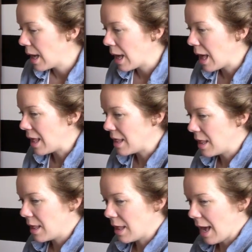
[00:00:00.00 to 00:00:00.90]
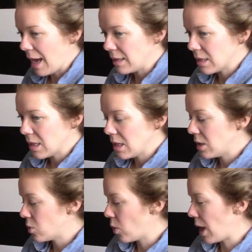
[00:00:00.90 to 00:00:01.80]
And that
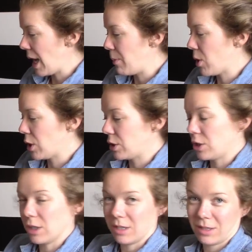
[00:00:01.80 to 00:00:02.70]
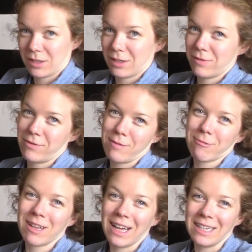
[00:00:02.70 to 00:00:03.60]
is what I purchased from
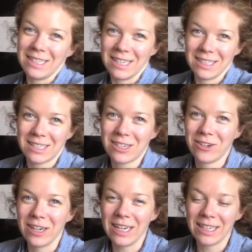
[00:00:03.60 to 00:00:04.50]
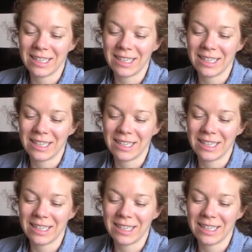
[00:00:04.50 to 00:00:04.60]
Classy Squid